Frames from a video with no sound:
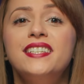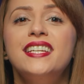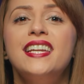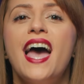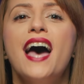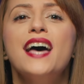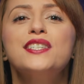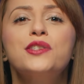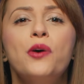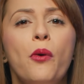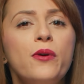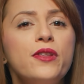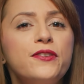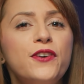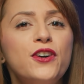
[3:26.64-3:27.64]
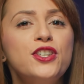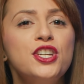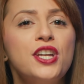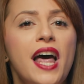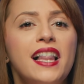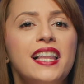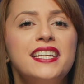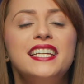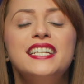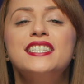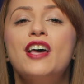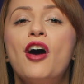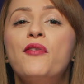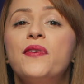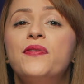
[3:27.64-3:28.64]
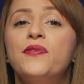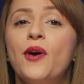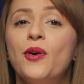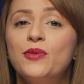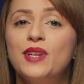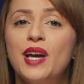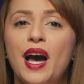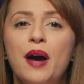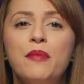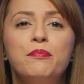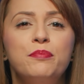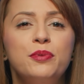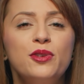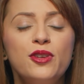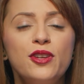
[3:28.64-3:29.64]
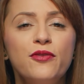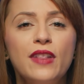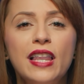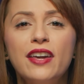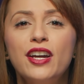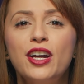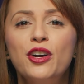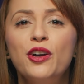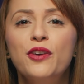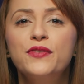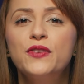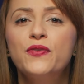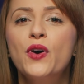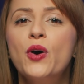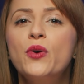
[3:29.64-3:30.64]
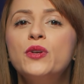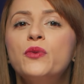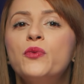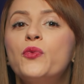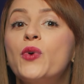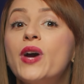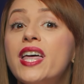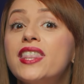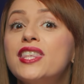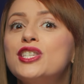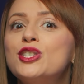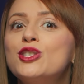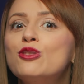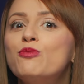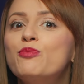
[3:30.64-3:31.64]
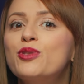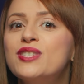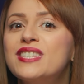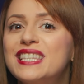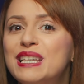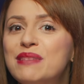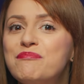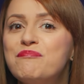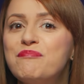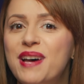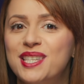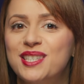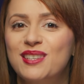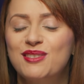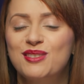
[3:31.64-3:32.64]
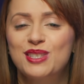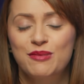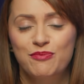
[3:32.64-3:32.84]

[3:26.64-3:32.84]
that has all the functionalities of a phone. A beautifully curved phone with super slim bezels.